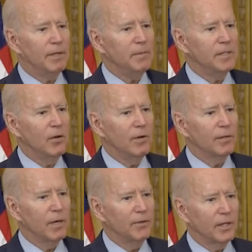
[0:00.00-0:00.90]
I'm going to be
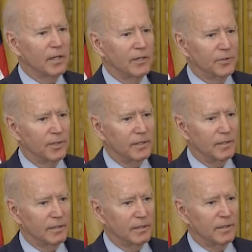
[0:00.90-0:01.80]
going around the
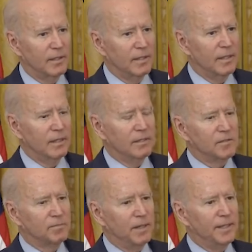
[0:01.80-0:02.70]
country,
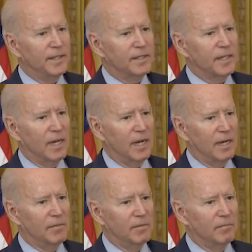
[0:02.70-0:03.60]
spending
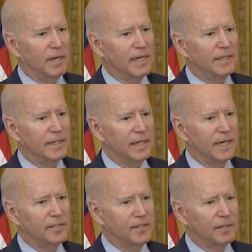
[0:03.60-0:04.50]
time making the
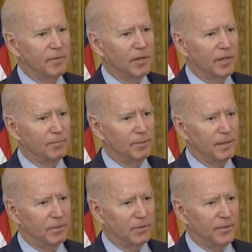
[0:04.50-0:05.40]
case to the American
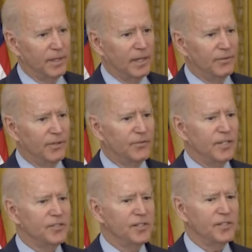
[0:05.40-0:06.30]
people that
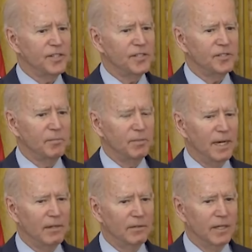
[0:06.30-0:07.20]
this just isn't
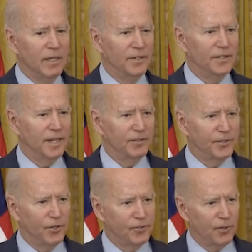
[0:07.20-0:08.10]
about
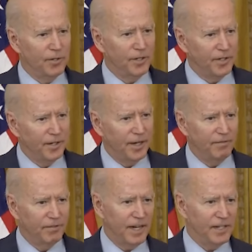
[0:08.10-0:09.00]
showing an
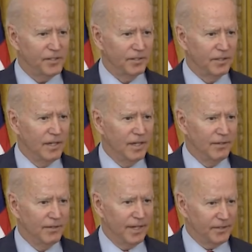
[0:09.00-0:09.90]
identification
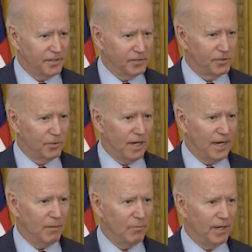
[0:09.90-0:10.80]
that this is who
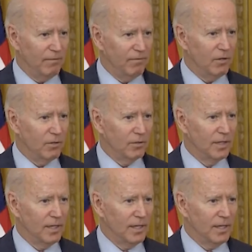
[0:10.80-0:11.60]
I am when I vote.